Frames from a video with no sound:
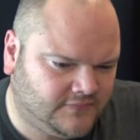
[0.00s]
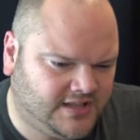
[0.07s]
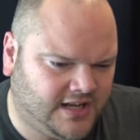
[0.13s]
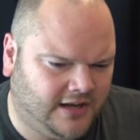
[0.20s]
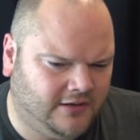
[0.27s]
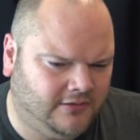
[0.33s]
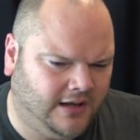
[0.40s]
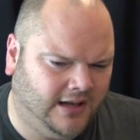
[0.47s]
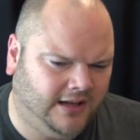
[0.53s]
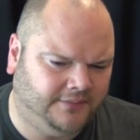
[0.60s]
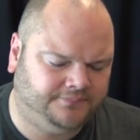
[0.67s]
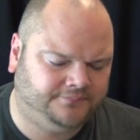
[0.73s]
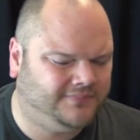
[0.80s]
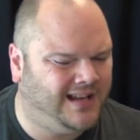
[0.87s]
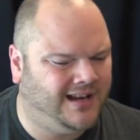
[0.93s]
So
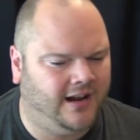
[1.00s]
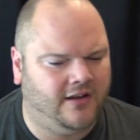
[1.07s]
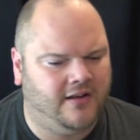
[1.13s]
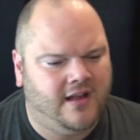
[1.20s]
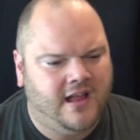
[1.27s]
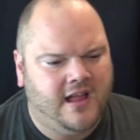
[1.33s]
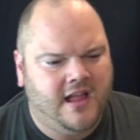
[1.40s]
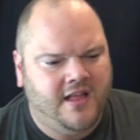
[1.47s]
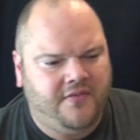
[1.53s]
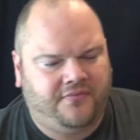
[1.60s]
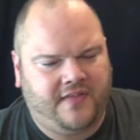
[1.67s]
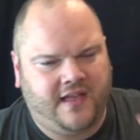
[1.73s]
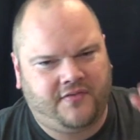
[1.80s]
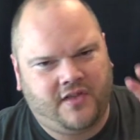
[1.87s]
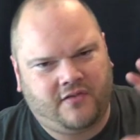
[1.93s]
uh, you know,
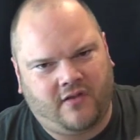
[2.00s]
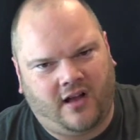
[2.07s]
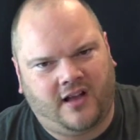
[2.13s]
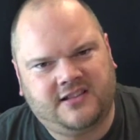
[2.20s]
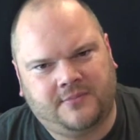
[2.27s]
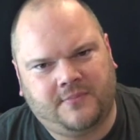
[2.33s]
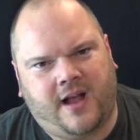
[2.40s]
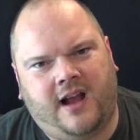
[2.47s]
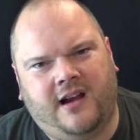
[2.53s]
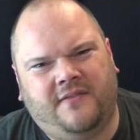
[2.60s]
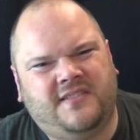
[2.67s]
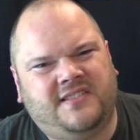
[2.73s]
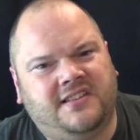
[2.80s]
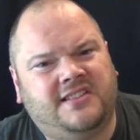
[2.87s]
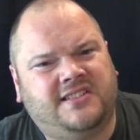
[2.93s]
there, there are some kind
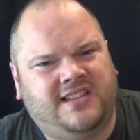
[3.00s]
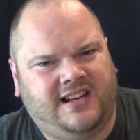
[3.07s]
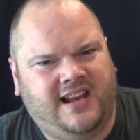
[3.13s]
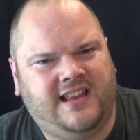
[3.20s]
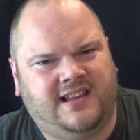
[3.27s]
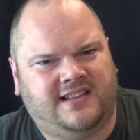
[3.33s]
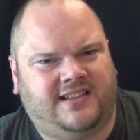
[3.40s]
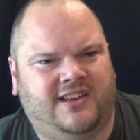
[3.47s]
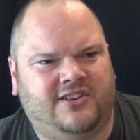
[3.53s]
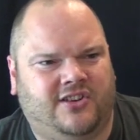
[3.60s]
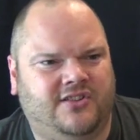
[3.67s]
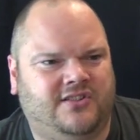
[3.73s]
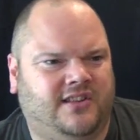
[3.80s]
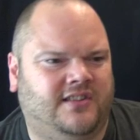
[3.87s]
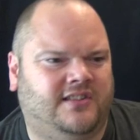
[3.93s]
of silly
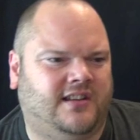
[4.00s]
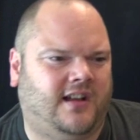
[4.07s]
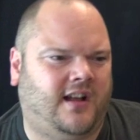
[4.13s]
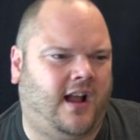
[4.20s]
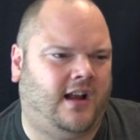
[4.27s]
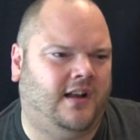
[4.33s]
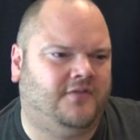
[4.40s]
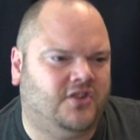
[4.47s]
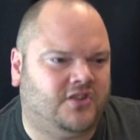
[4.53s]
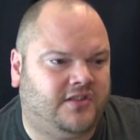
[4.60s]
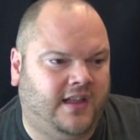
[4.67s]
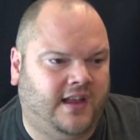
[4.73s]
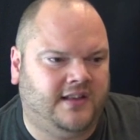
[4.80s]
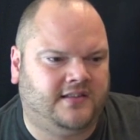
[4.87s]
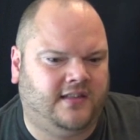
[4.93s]
decisions and kind of
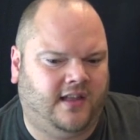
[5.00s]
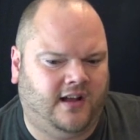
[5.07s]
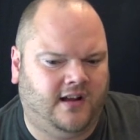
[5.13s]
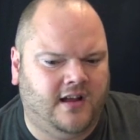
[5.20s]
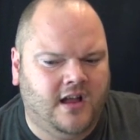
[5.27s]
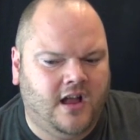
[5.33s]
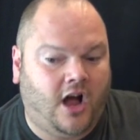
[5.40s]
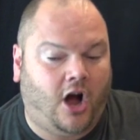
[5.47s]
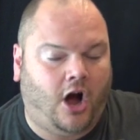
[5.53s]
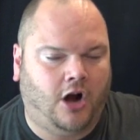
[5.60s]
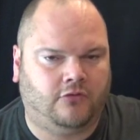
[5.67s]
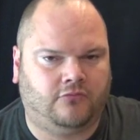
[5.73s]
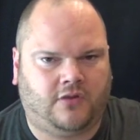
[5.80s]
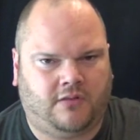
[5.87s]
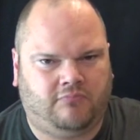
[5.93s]
just things that
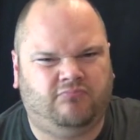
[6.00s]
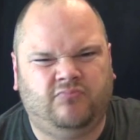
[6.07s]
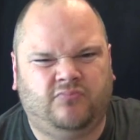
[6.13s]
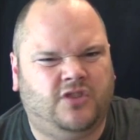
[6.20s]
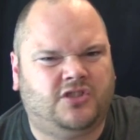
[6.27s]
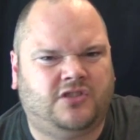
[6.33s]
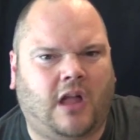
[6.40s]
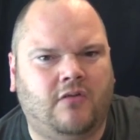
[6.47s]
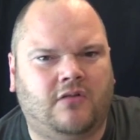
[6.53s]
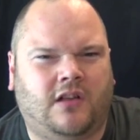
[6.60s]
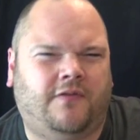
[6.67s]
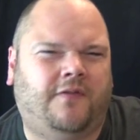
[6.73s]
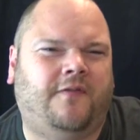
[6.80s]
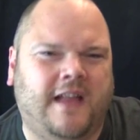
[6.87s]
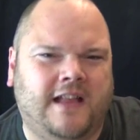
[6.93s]
aren't just
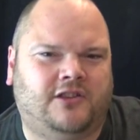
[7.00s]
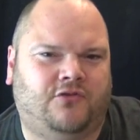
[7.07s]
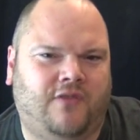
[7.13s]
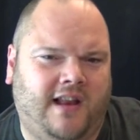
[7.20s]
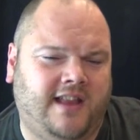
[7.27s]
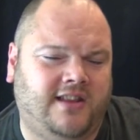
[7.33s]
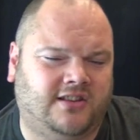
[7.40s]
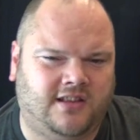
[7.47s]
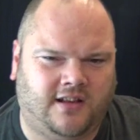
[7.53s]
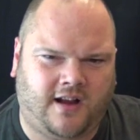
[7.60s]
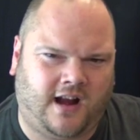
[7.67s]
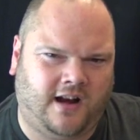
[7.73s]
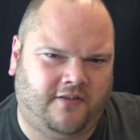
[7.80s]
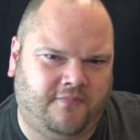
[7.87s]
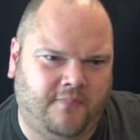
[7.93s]
don't fit really, just to
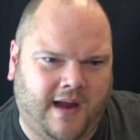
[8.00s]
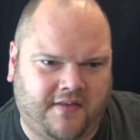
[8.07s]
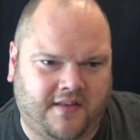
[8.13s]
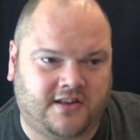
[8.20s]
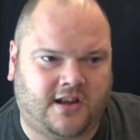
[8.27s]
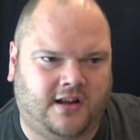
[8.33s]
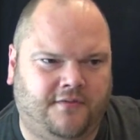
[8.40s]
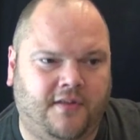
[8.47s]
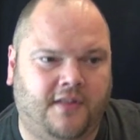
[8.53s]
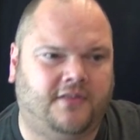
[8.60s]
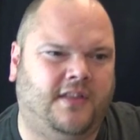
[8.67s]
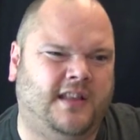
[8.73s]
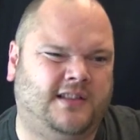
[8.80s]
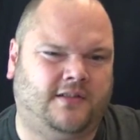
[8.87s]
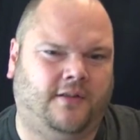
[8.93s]
kind of make this kind of
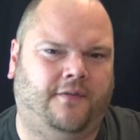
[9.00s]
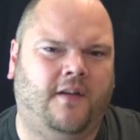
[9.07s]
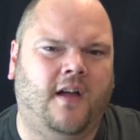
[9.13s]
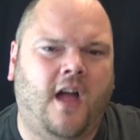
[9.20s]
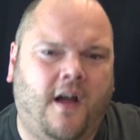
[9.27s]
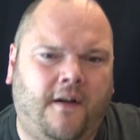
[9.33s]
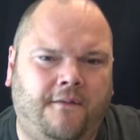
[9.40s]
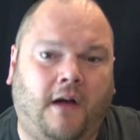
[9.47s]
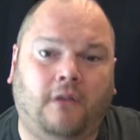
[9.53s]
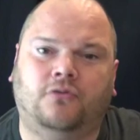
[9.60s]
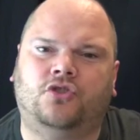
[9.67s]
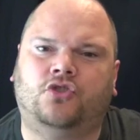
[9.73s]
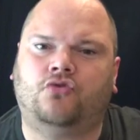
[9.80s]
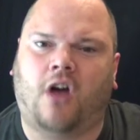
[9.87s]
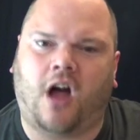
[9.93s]
this sort of
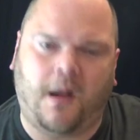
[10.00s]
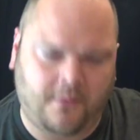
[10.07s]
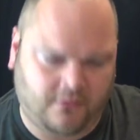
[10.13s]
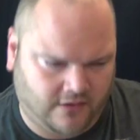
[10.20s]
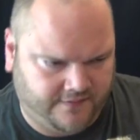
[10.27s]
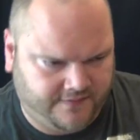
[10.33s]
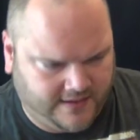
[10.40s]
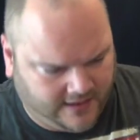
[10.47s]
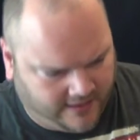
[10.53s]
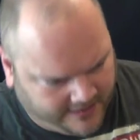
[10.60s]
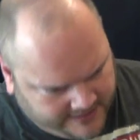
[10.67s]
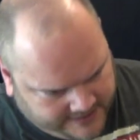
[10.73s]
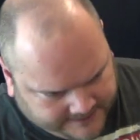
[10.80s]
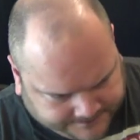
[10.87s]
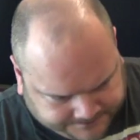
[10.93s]
false drama, if you
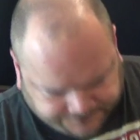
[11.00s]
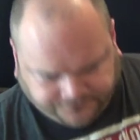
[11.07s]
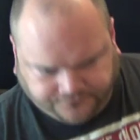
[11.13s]
like.